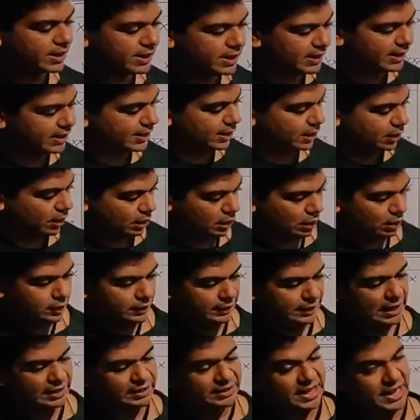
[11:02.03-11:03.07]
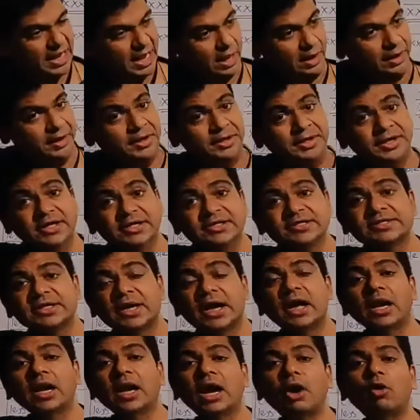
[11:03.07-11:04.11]
E that they are
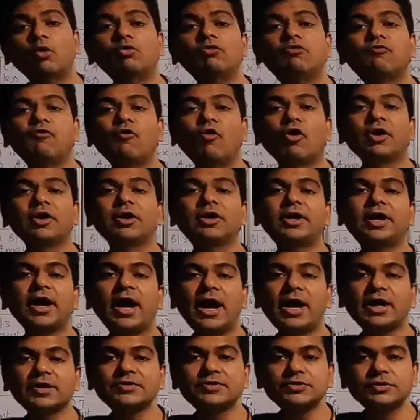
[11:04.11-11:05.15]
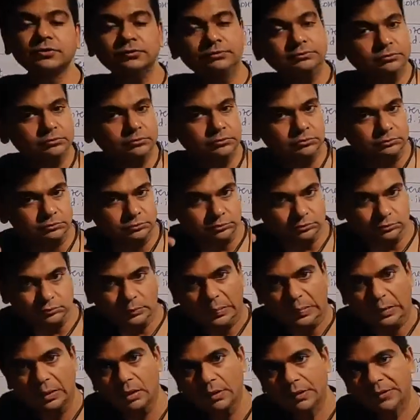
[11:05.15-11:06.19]
disallowed for tax.
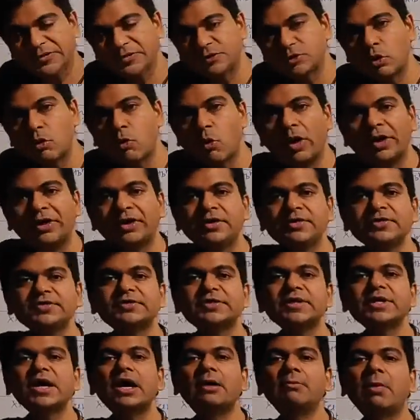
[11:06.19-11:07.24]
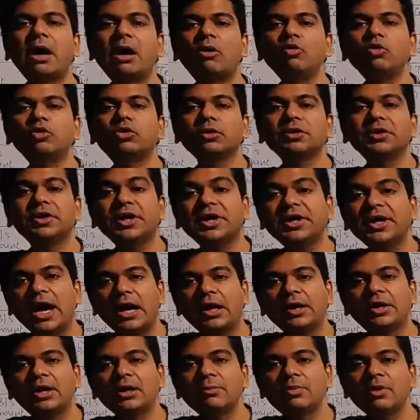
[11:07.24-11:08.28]
So what is the amount
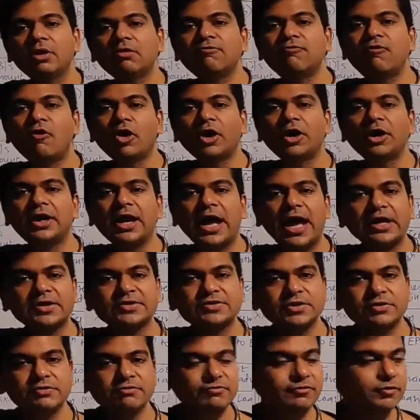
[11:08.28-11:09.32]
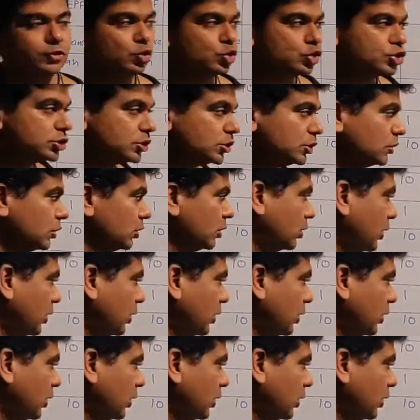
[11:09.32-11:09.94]
deductible for tax in future?